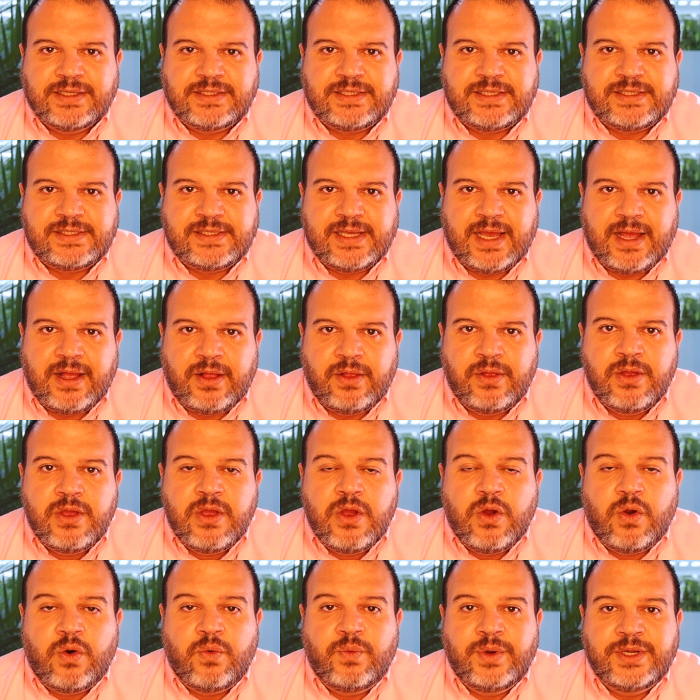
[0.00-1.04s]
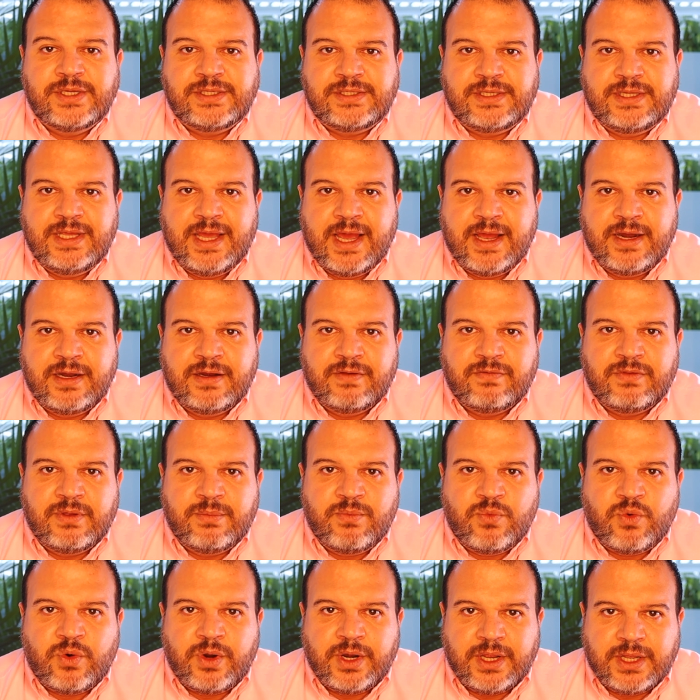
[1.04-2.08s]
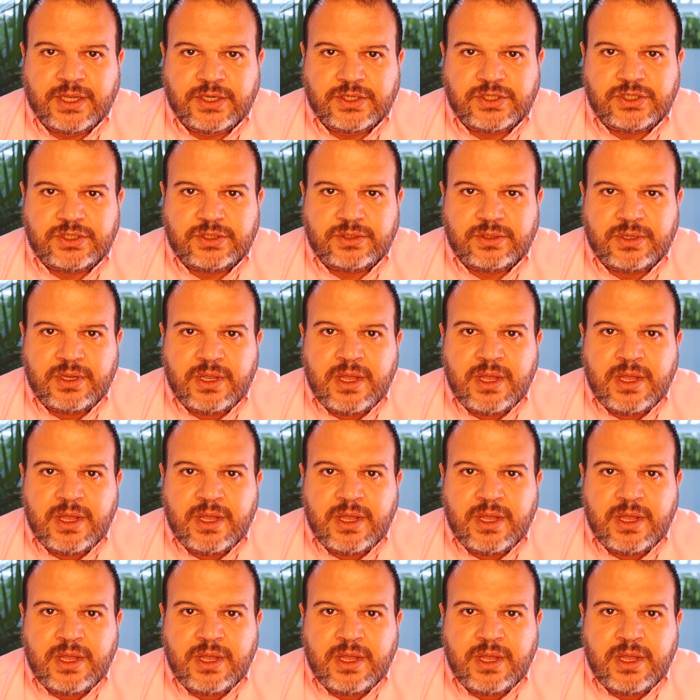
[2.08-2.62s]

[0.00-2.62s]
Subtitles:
sell, or reach the end of the mortgage.